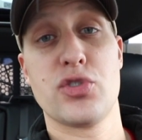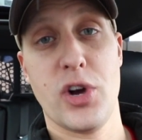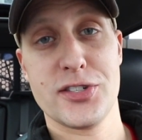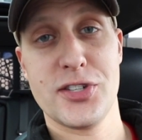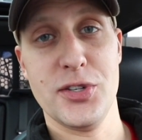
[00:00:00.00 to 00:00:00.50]

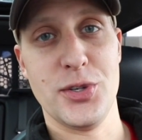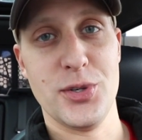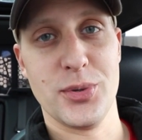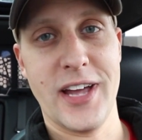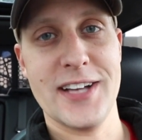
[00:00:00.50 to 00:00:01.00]
Trust
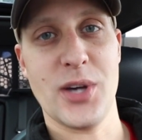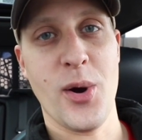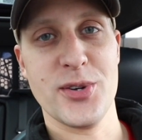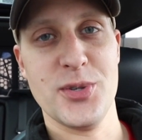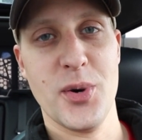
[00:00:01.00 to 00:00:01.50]
you guys
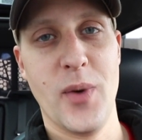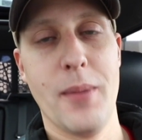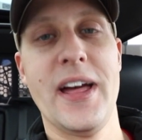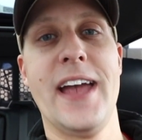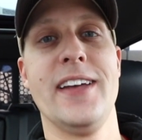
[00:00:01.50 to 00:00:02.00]
are doing
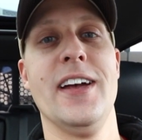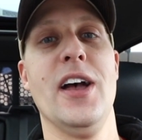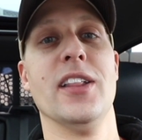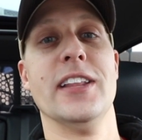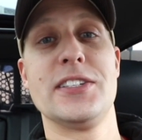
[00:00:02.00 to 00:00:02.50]
well. But hey,
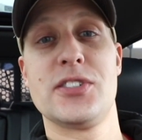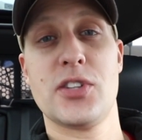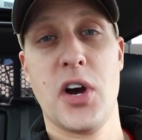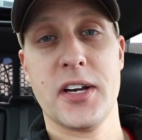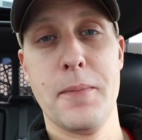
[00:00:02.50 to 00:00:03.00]
let's
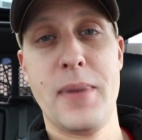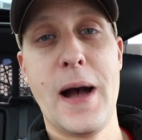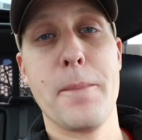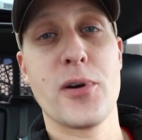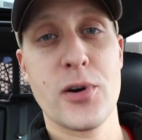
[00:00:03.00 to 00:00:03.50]
talk
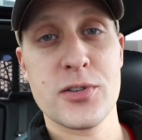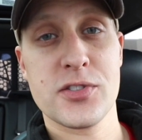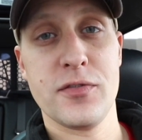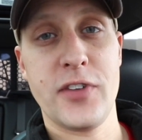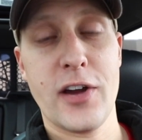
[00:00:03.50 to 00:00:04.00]
about
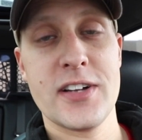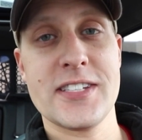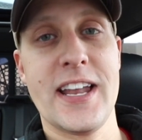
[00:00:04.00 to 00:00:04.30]
perseverance.